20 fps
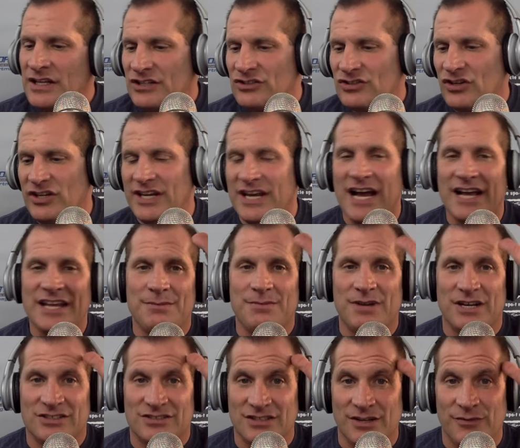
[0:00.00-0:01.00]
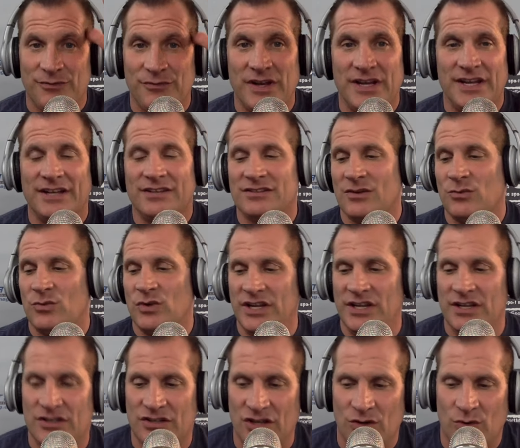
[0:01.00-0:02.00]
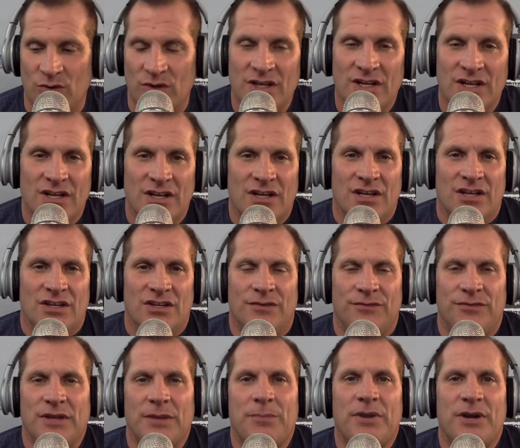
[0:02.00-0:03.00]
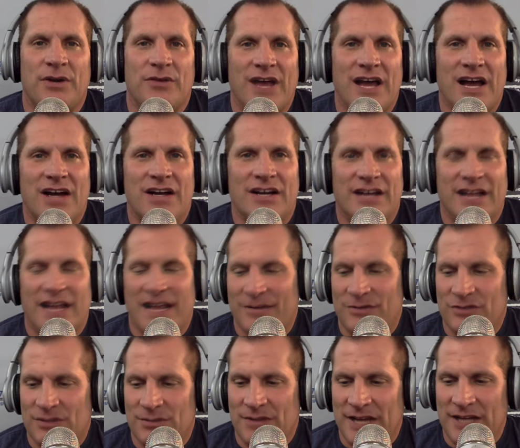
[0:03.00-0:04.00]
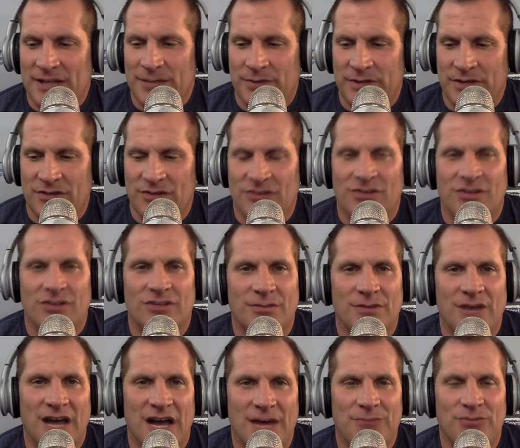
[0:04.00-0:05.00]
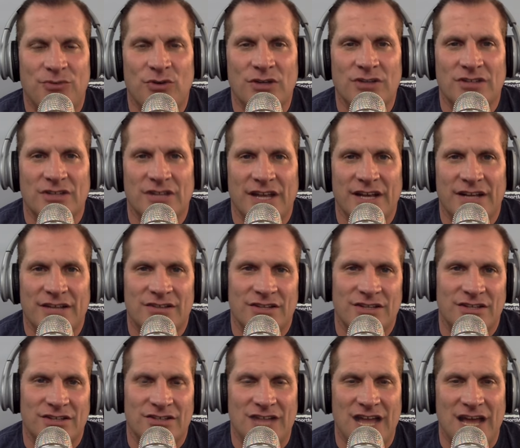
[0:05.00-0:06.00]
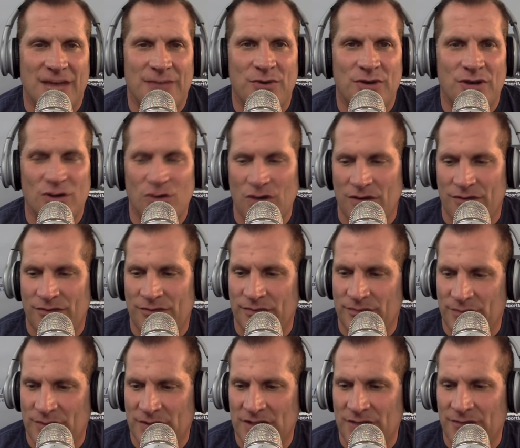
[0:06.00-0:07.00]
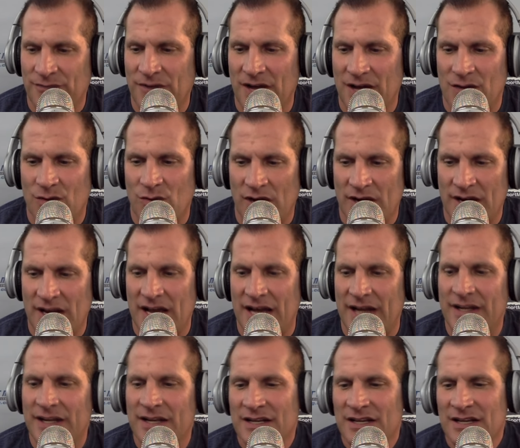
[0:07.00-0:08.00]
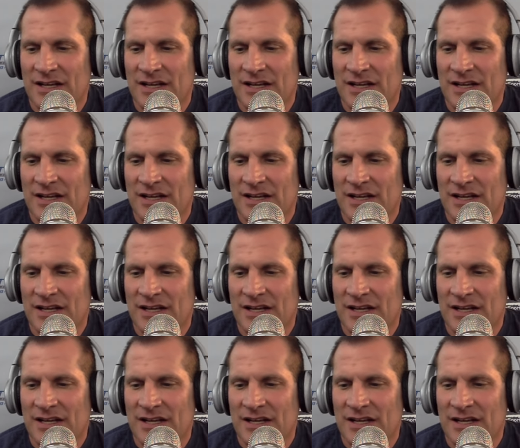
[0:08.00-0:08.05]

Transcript: So you got your Muscle and Fitness, and what do? You're flipping around, and they have some nice pictures of some hot broads in there. So you snap one off. What the fuck? Why not?